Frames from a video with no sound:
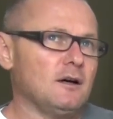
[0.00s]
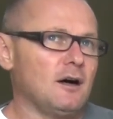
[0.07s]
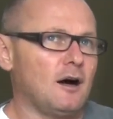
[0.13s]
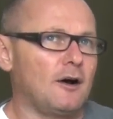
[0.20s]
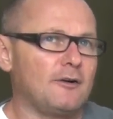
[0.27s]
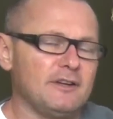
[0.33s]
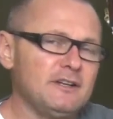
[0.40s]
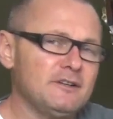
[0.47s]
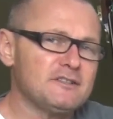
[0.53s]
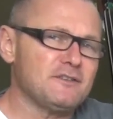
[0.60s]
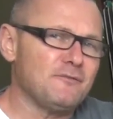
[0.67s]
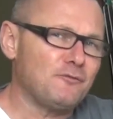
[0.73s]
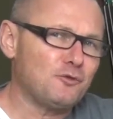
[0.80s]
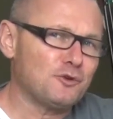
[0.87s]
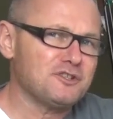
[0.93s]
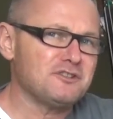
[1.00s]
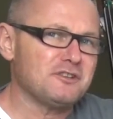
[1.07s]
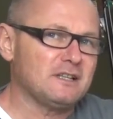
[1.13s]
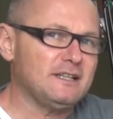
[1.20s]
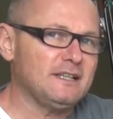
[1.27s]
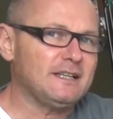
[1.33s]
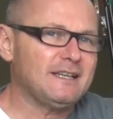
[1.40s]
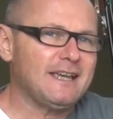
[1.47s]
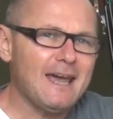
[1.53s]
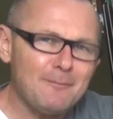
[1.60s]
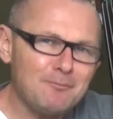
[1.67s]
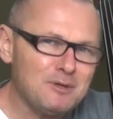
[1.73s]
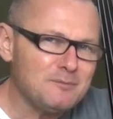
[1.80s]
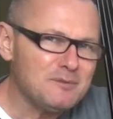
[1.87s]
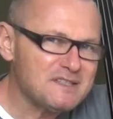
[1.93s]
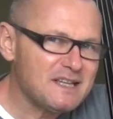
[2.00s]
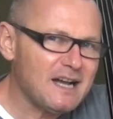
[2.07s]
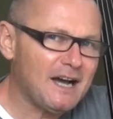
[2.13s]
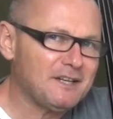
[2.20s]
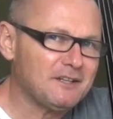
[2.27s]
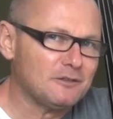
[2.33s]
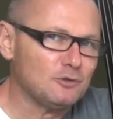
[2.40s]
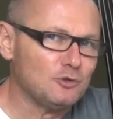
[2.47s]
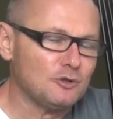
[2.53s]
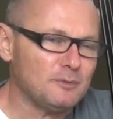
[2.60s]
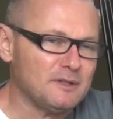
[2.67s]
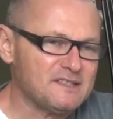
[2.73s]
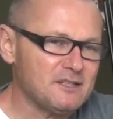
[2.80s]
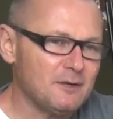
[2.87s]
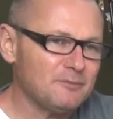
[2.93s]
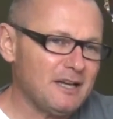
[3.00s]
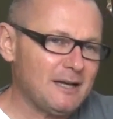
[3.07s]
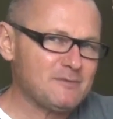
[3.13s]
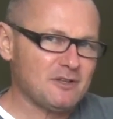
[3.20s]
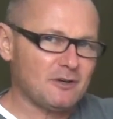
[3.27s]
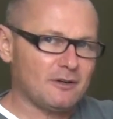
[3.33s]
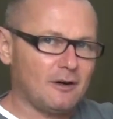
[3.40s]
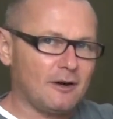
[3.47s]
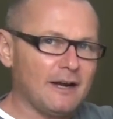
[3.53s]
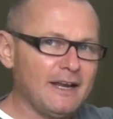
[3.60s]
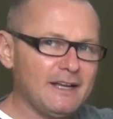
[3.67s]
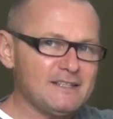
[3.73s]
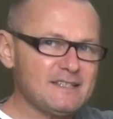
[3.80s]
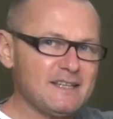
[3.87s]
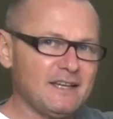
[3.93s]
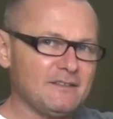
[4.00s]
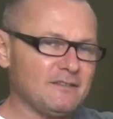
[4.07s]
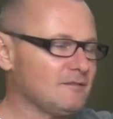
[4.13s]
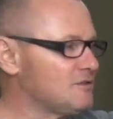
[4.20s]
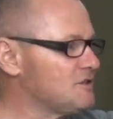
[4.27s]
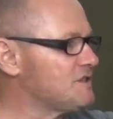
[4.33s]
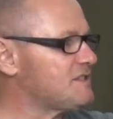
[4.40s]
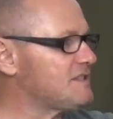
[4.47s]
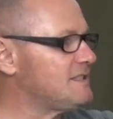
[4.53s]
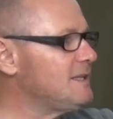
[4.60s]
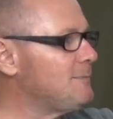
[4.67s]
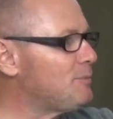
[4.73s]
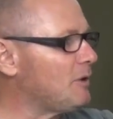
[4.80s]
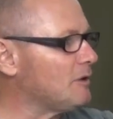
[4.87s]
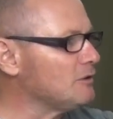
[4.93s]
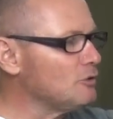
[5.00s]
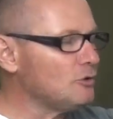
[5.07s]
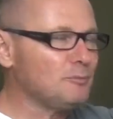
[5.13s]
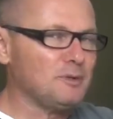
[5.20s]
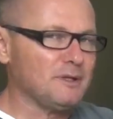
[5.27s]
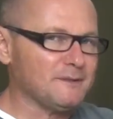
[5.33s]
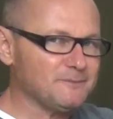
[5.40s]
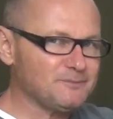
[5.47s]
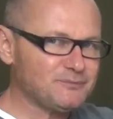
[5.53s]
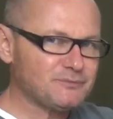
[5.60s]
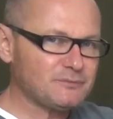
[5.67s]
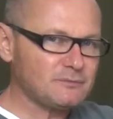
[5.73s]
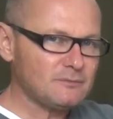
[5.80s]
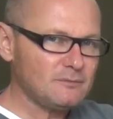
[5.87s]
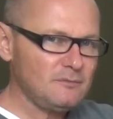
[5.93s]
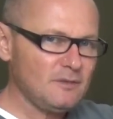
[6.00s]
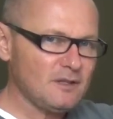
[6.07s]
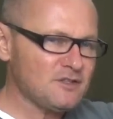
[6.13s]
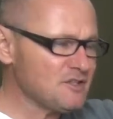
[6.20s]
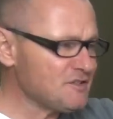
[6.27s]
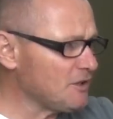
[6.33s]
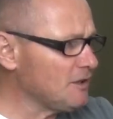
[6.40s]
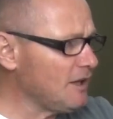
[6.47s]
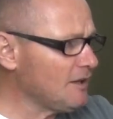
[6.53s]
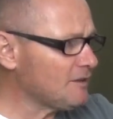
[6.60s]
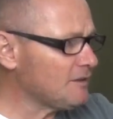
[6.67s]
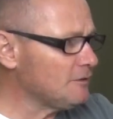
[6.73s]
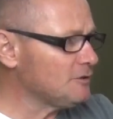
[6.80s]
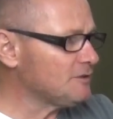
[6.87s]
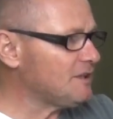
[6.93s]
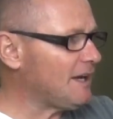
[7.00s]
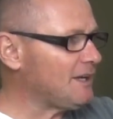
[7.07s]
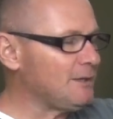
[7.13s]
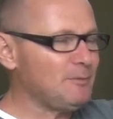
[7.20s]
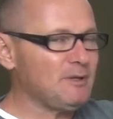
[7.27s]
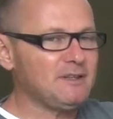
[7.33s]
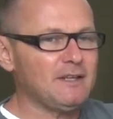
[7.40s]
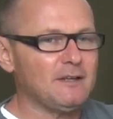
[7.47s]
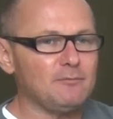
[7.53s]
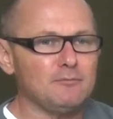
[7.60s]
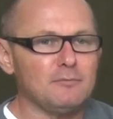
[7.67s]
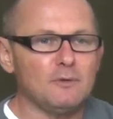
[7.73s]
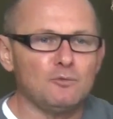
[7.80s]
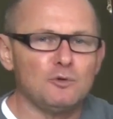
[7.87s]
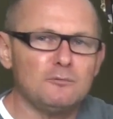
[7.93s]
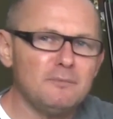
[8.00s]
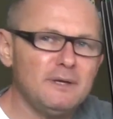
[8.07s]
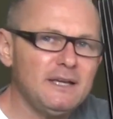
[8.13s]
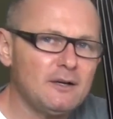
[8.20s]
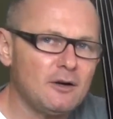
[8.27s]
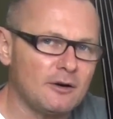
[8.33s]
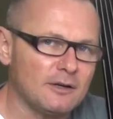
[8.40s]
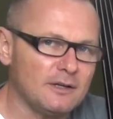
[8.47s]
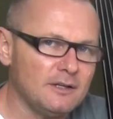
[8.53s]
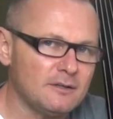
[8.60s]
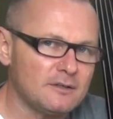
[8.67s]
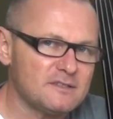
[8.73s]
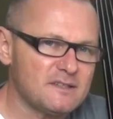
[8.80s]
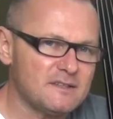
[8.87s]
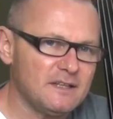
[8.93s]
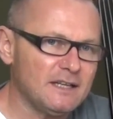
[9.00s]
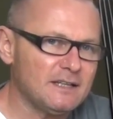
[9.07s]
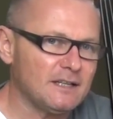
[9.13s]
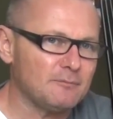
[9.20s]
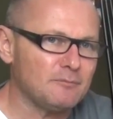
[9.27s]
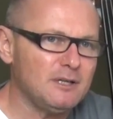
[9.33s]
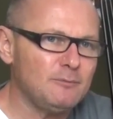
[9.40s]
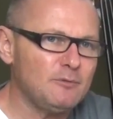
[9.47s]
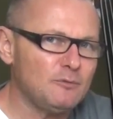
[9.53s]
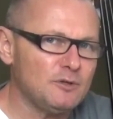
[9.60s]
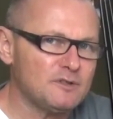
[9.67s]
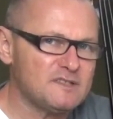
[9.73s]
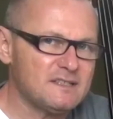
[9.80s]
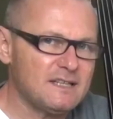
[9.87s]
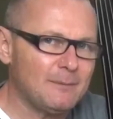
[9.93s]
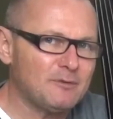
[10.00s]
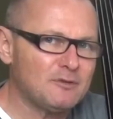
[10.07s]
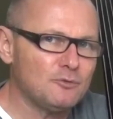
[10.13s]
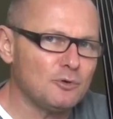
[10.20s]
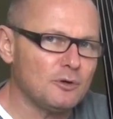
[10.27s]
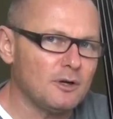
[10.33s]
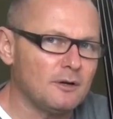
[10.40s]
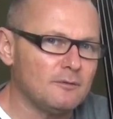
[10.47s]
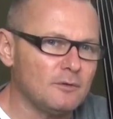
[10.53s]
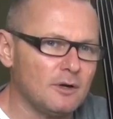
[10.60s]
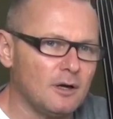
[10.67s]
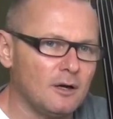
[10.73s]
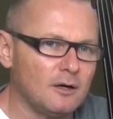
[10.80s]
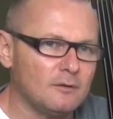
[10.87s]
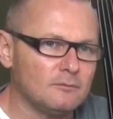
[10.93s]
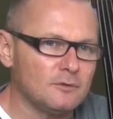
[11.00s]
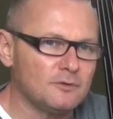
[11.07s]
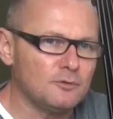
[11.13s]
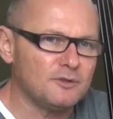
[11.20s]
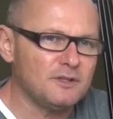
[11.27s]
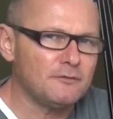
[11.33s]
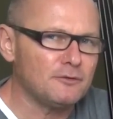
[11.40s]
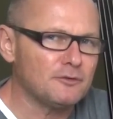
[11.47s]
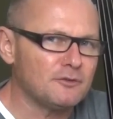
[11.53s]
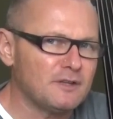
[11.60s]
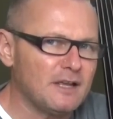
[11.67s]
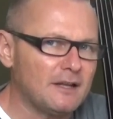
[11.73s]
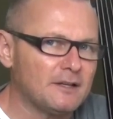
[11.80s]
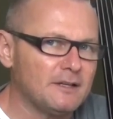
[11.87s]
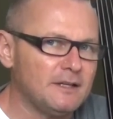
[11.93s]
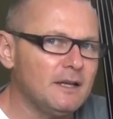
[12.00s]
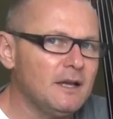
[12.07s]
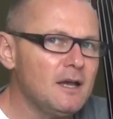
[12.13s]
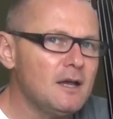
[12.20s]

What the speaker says: our ears unfortunately can be misguided a little bit. Sometimes our hands can just slip a little bit, just a little tiny bit, that will make our ears think that maybe we stepped to a different tonality,